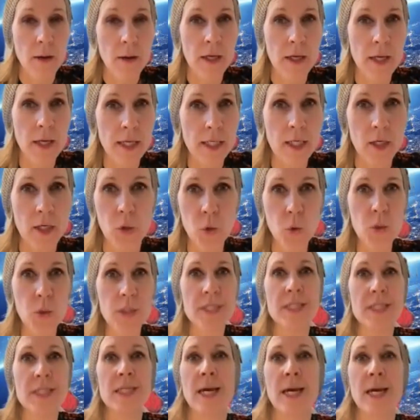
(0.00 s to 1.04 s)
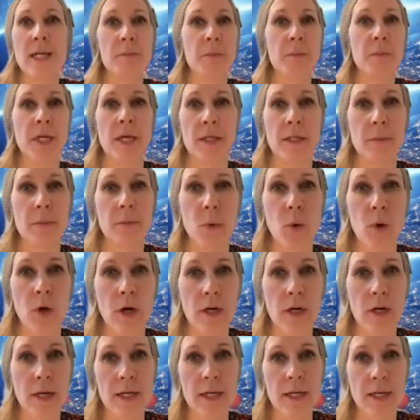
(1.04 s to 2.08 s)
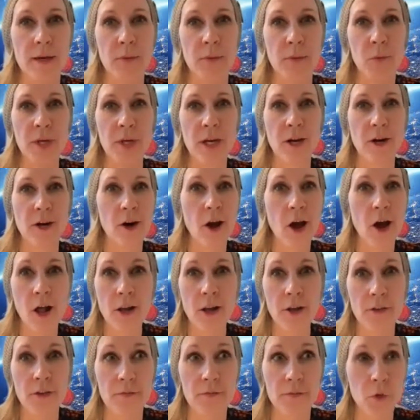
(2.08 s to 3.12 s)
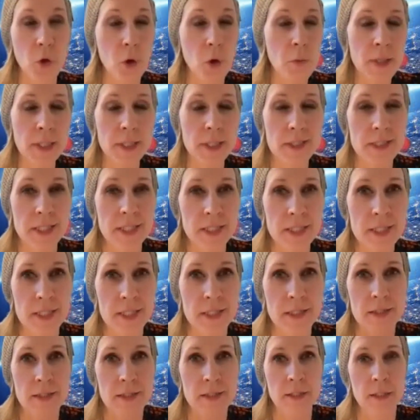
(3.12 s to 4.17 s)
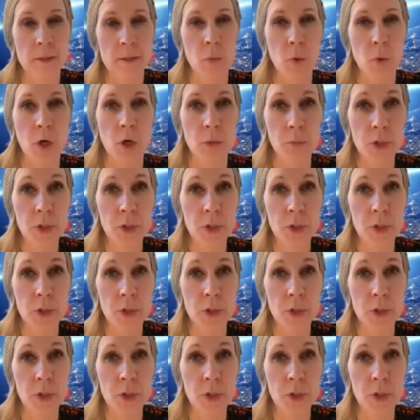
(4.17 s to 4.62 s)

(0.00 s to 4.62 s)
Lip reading: Like, who is the enemy anymore? Like, nobody's innocent anymore.